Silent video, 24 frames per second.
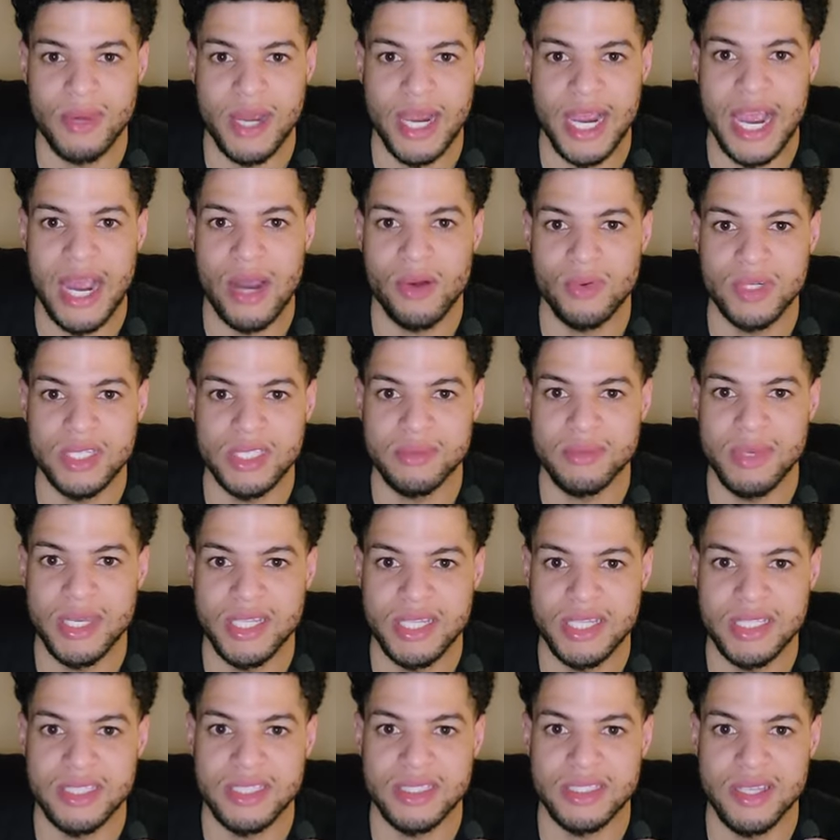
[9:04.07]
my outreach
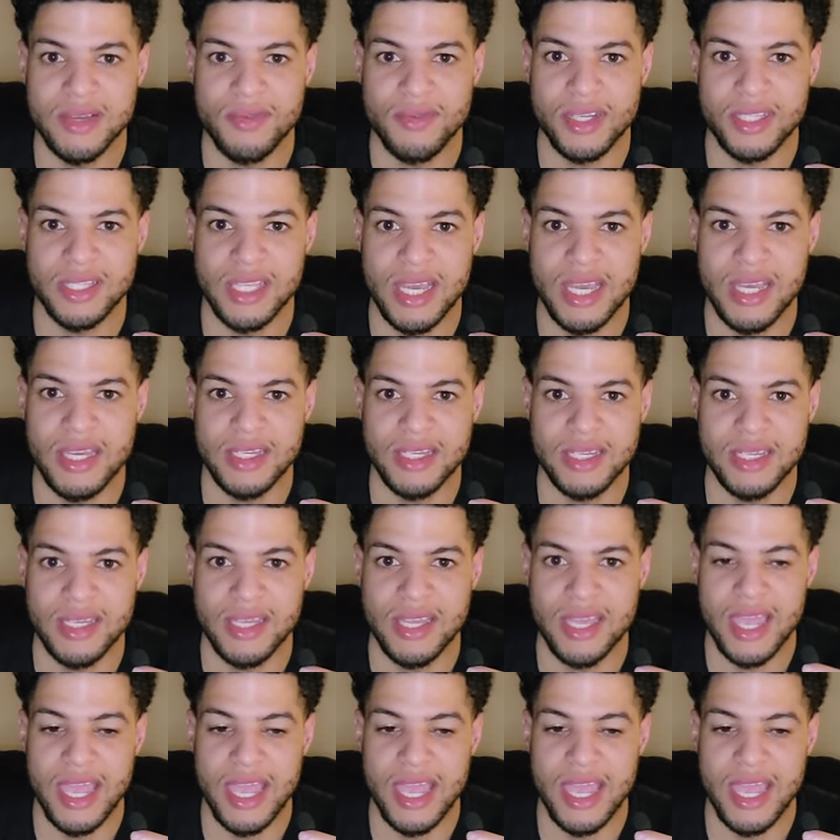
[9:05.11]
methods and stuff like that.